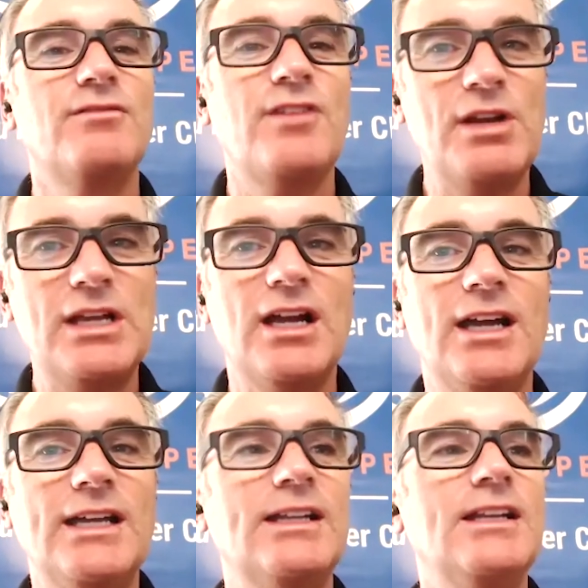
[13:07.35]
very
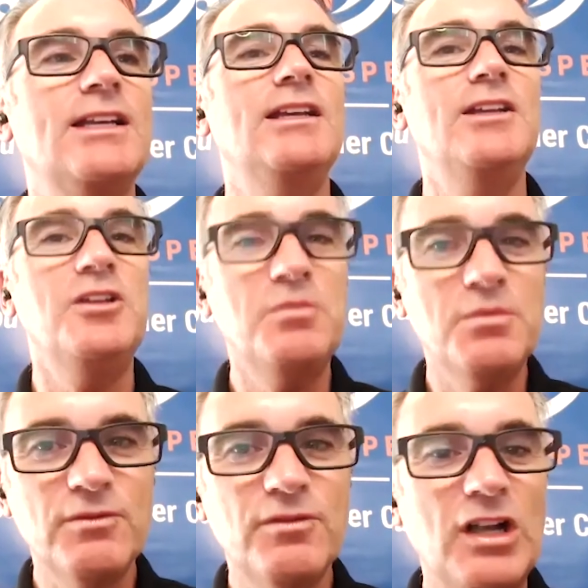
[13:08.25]
kindly
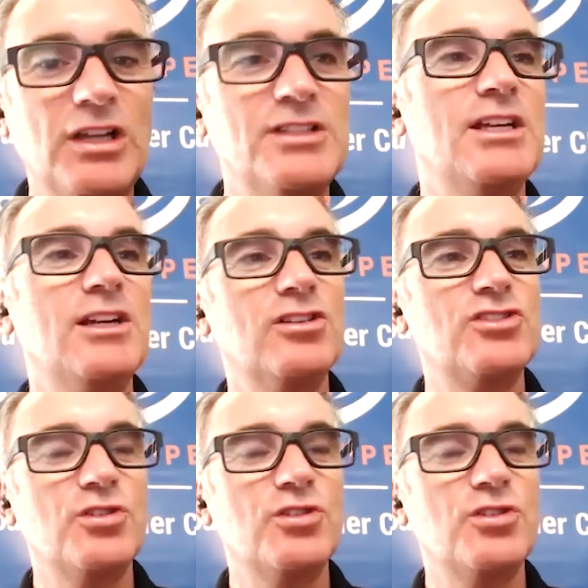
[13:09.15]
volunteered.